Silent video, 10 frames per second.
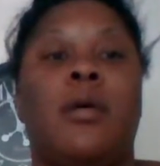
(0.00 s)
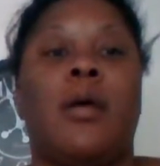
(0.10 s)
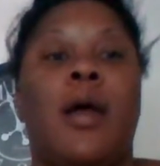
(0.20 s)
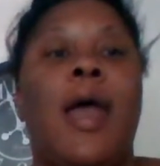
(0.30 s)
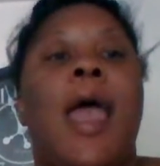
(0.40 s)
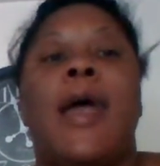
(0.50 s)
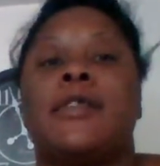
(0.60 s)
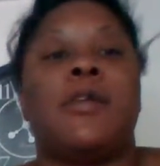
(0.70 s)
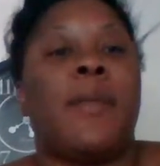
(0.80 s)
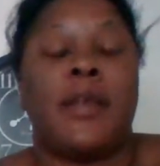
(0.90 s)
I had
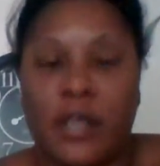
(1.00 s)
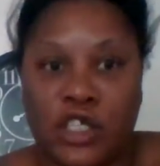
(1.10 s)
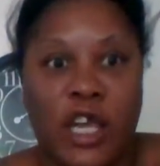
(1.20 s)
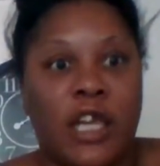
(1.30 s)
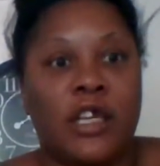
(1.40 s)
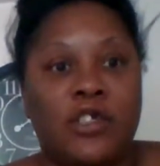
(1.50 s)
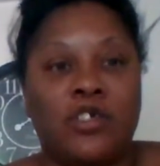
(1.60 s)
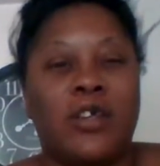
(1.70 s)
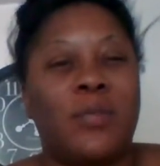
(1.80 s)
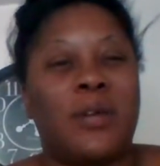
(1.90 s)
to make the change.
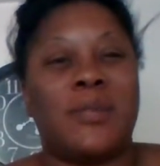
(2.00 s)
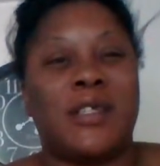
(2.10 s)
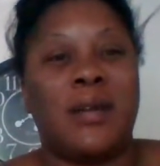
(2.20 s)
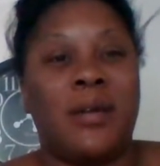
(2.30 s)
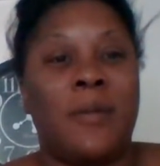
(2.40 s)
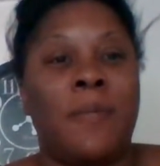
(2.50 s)
You get what I'm saying?